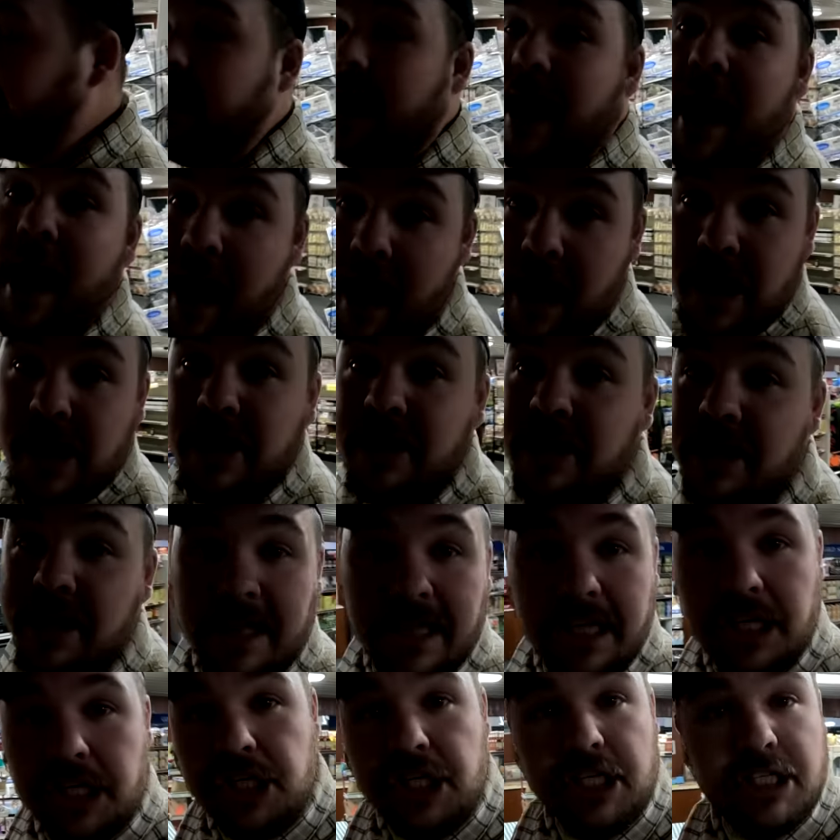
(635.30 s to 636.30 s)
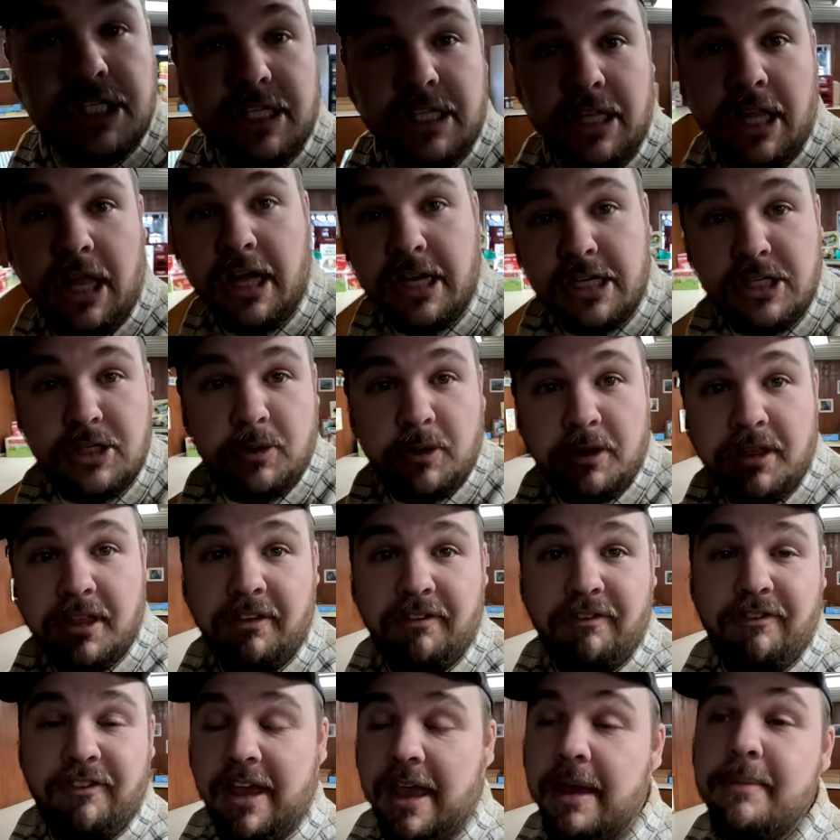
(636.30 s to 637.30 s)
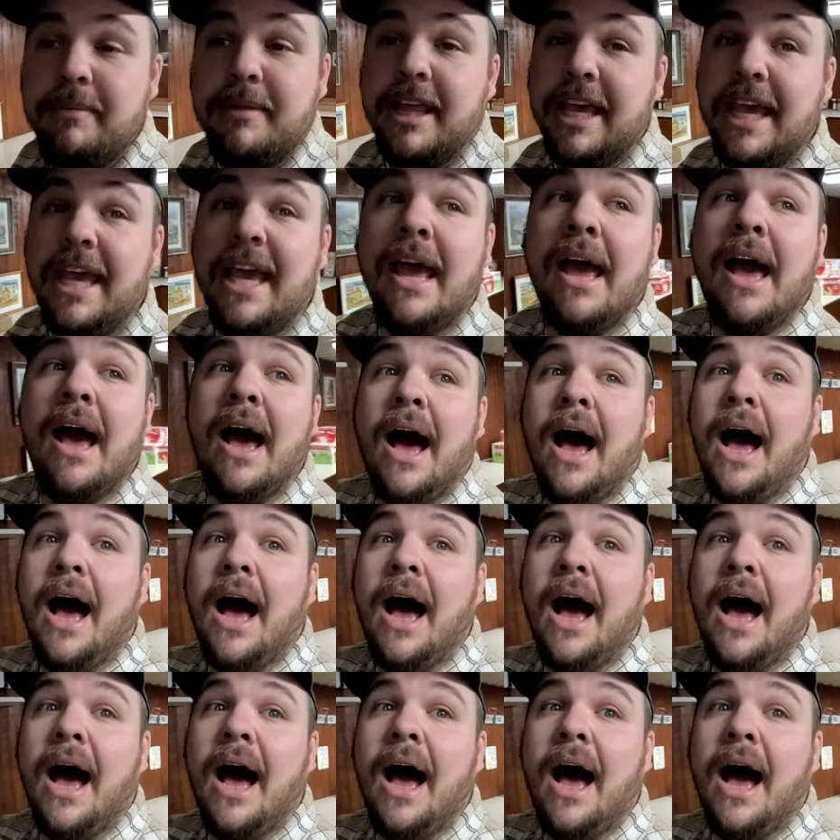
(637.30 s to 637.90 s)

had a delicious lunch with the family.